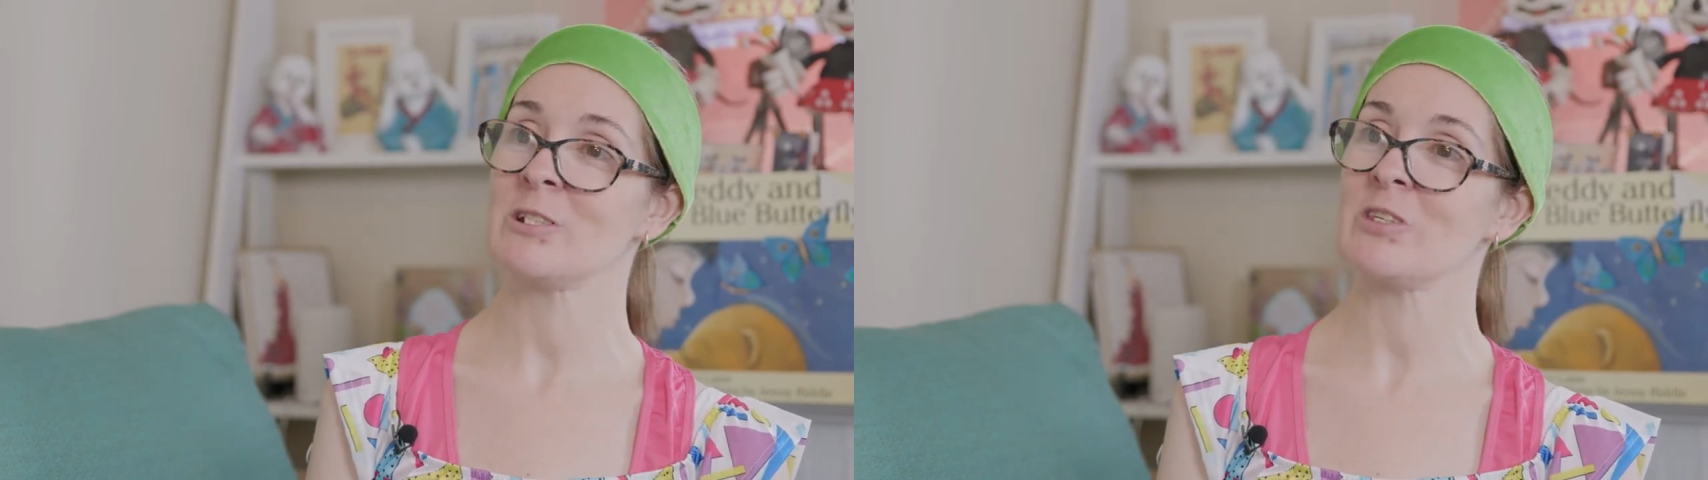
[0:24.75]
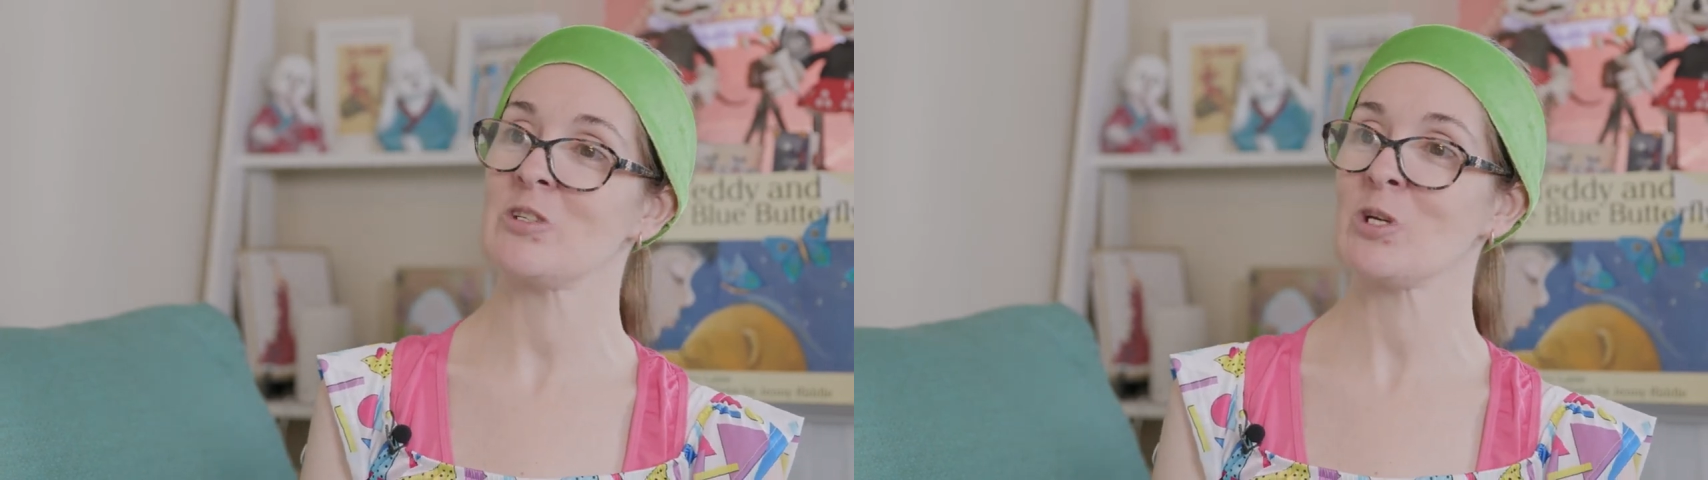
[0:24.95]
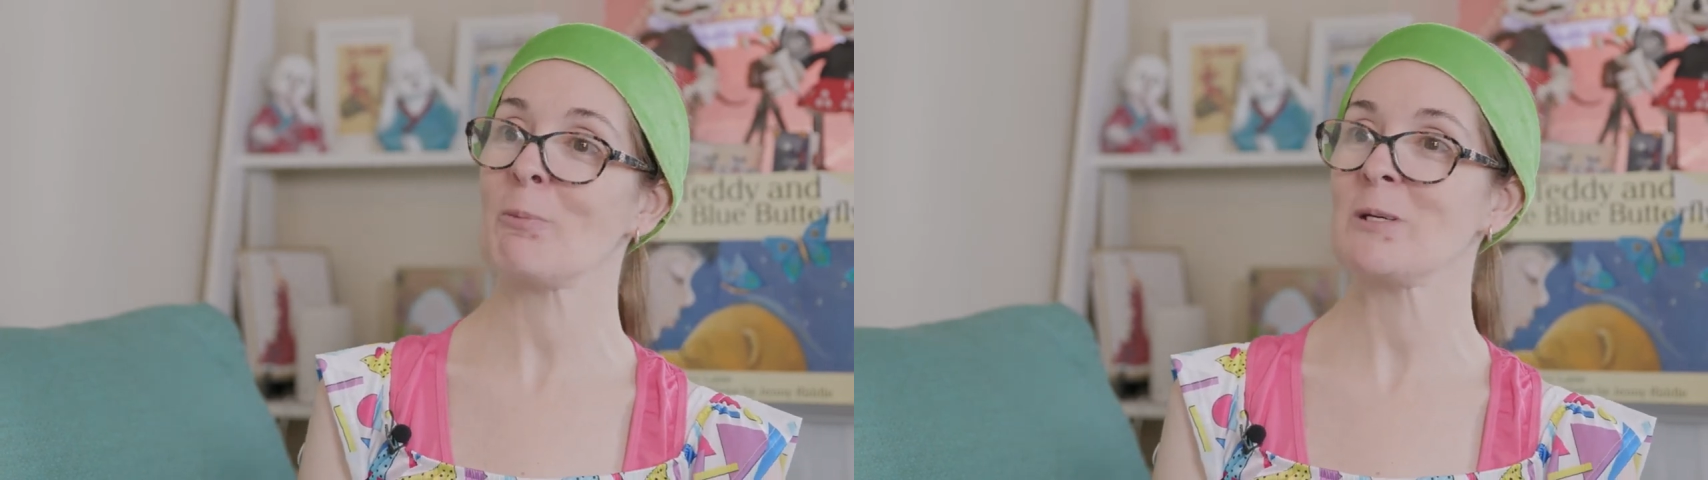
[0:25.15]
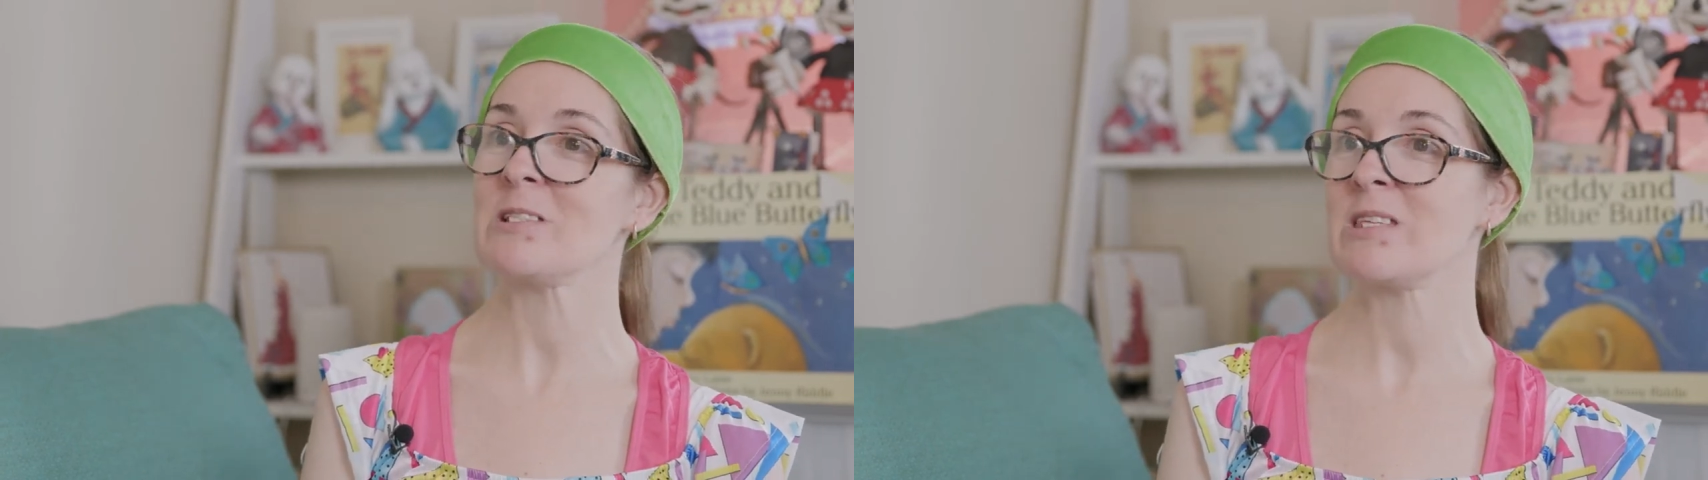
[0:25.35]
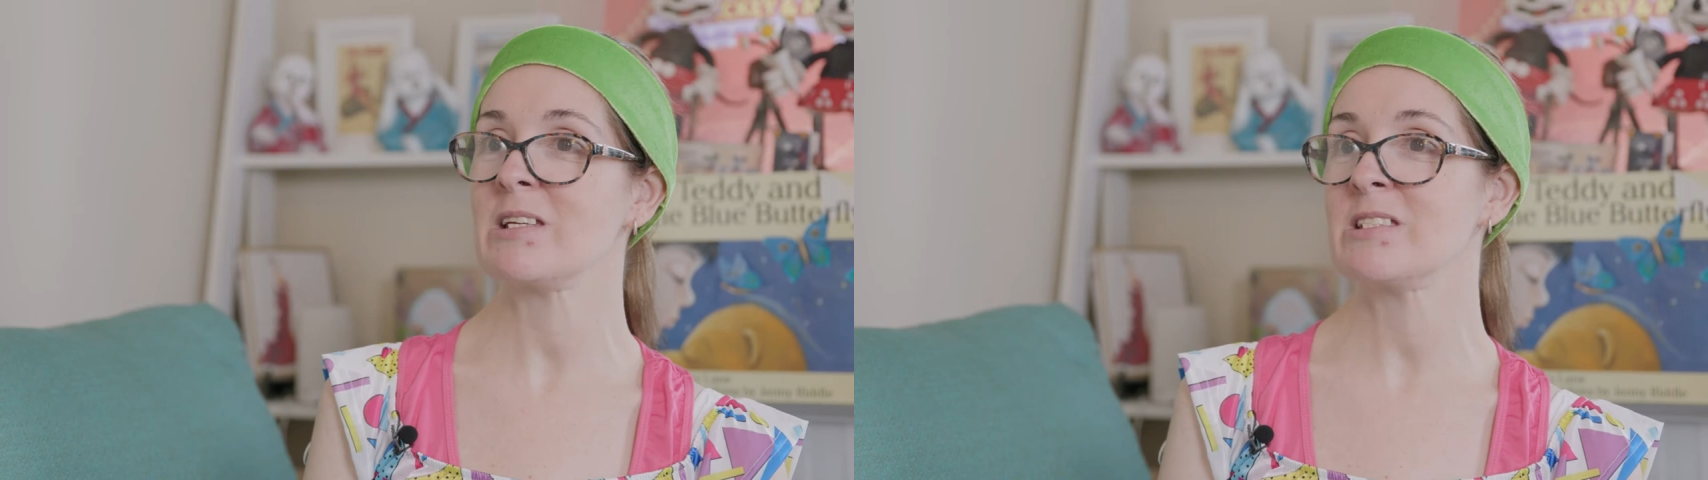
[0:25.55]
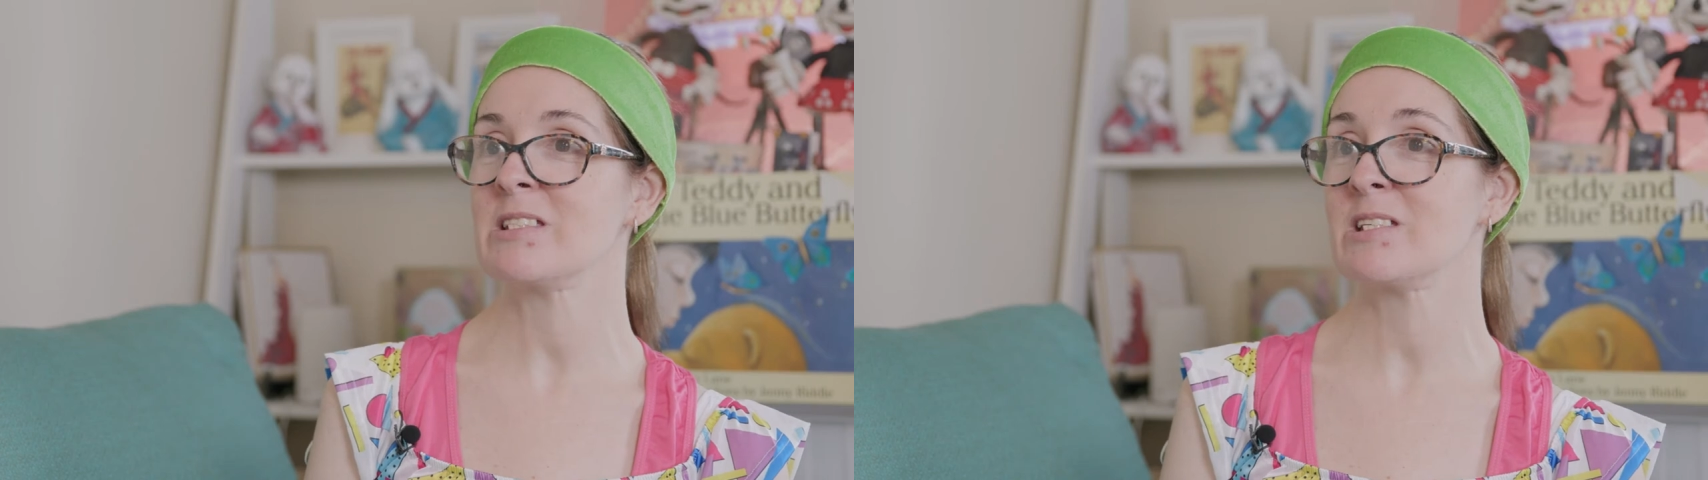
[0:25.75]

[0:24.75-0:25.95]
to the shopping centre